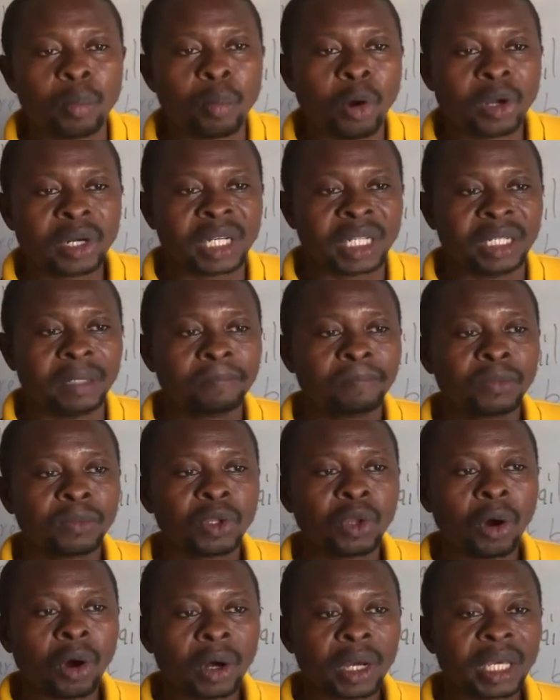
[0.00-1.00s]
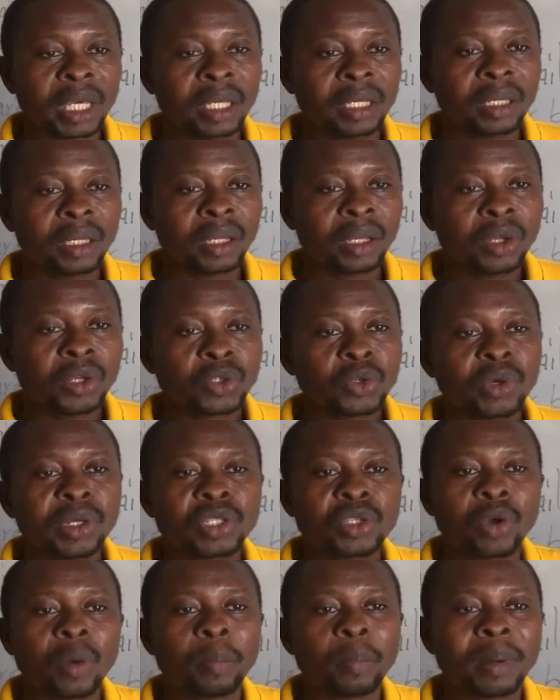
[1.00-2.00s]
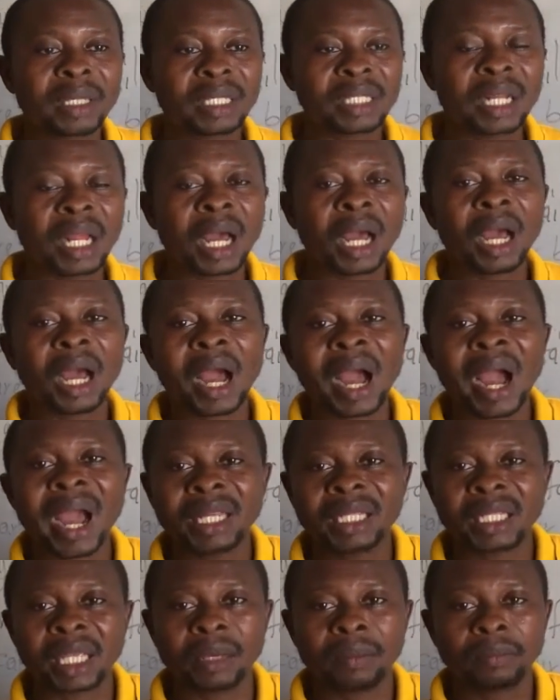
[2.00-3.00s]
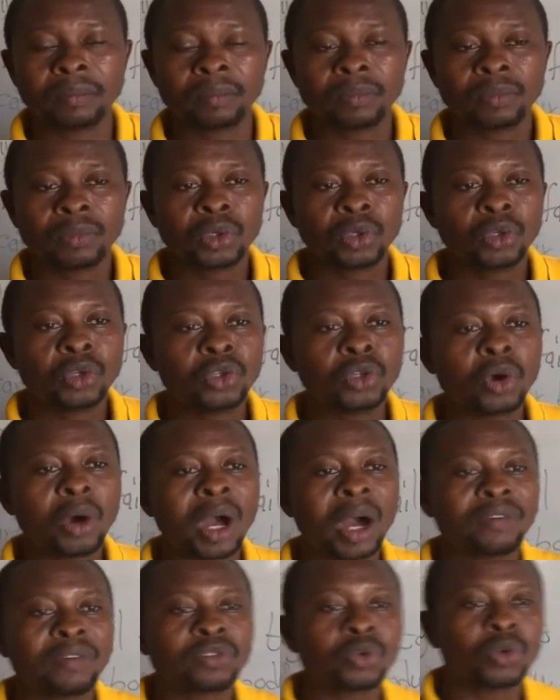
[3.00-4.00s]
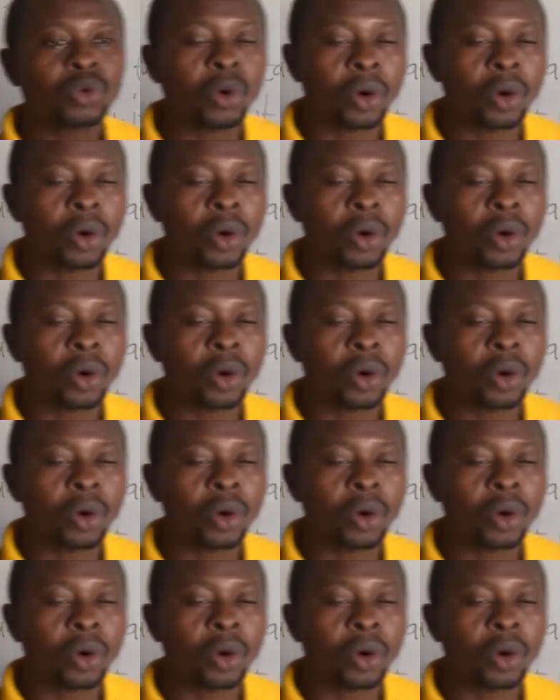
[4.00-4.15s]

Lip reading: body. Okay, so it's your personal item. You don't have to